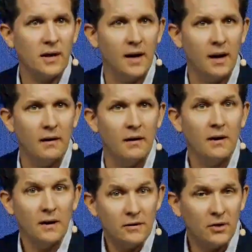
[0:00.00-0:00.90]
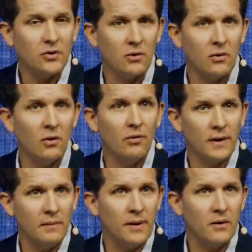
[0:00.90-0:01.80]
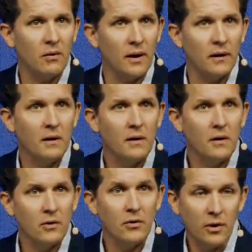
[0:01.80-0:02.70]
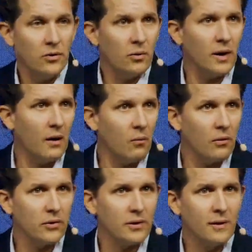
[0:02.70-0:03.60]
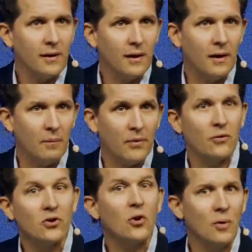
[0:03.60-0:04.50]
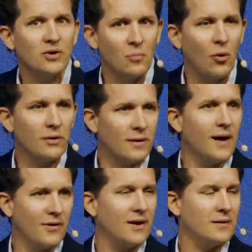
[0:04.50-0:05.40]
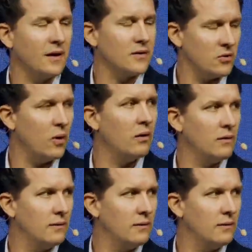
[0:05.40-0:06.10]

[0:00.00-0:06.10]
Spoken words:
in digital gold in Bitcoin, you could do a lot worse. But there's so much more to the asset class as well.